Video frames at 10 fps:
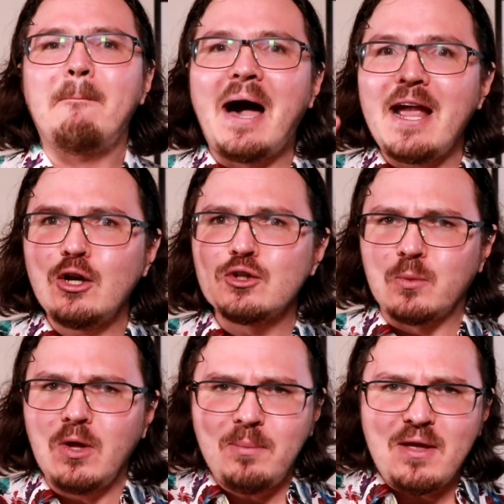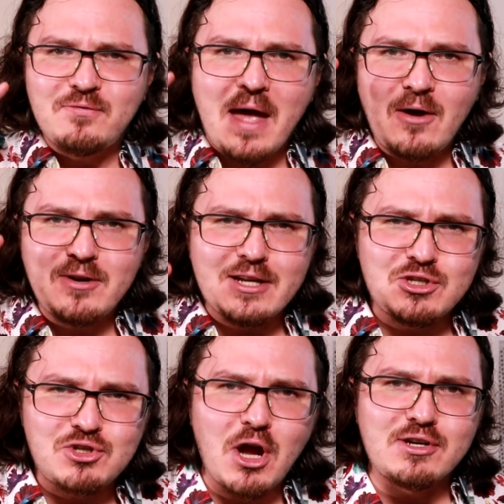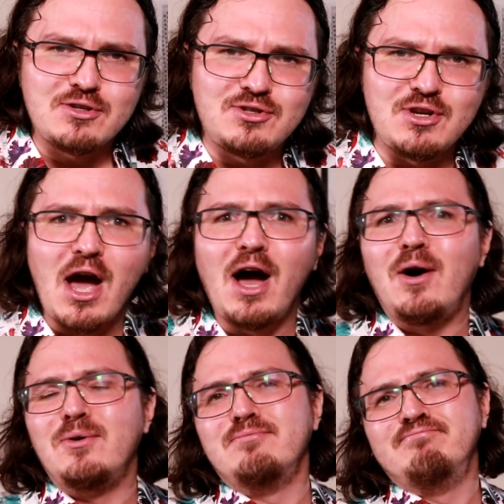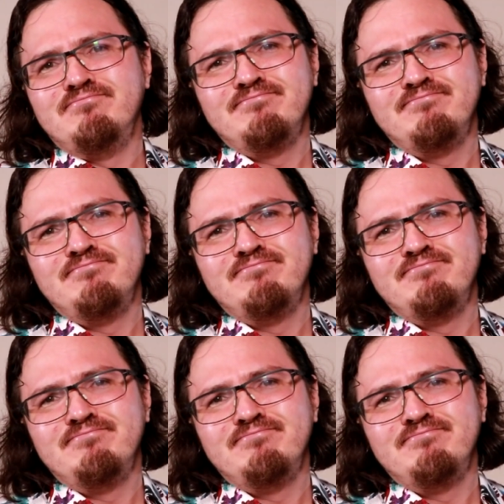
miners will be found and shut down.